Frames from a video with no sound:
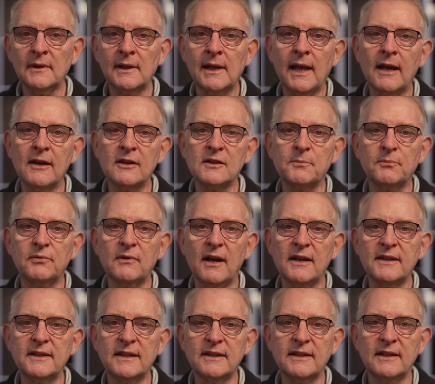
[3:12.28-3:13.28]
House
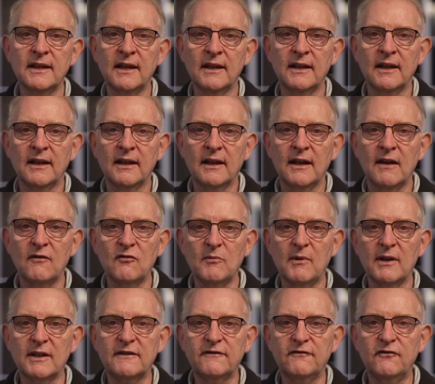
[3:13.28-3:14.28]
prices have
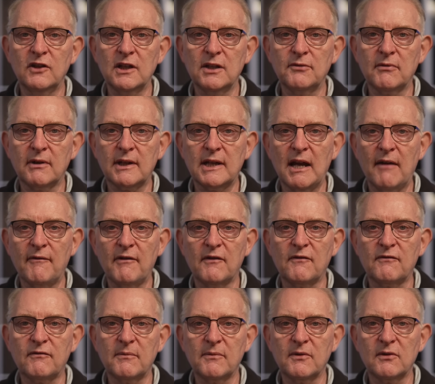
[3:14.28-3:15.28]
almost fully recovered
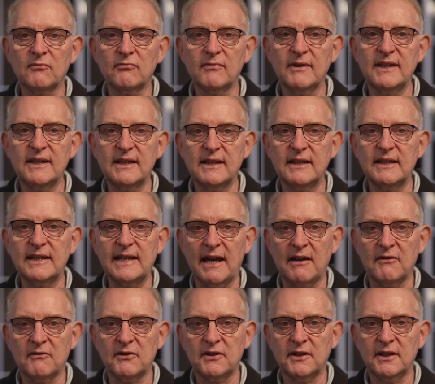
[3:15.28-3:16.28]
from the recent
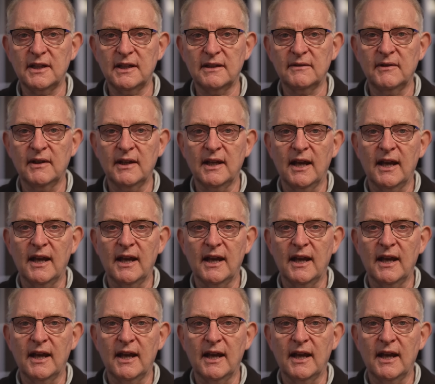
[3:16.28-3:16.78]
downturn